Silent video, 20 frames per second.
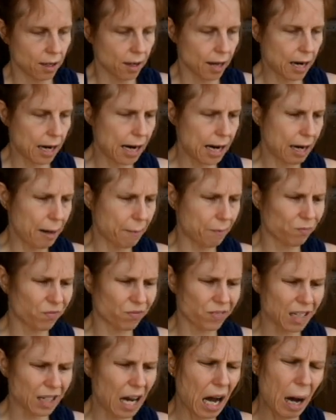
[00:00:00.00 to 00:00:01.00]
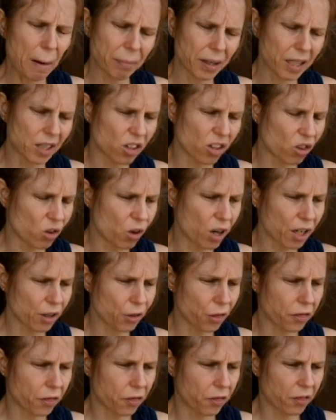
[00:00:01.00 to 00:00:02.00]
Up in the
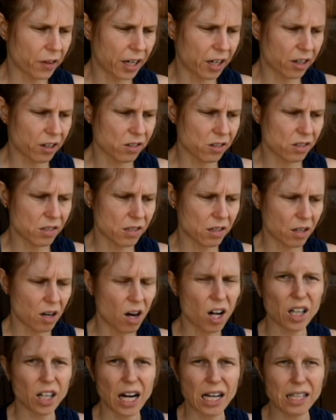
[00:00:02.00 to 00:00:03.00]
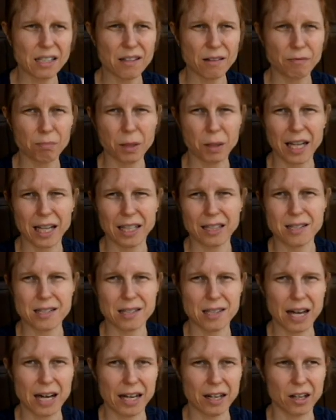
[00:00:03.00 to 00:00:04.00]
north, there's all kinds of plants
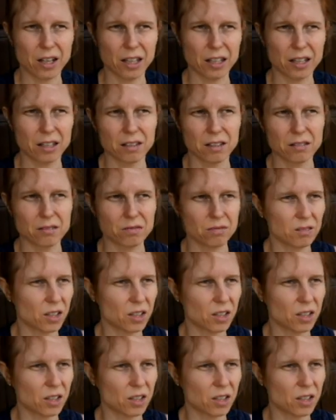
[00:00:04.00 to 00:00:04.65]
that are,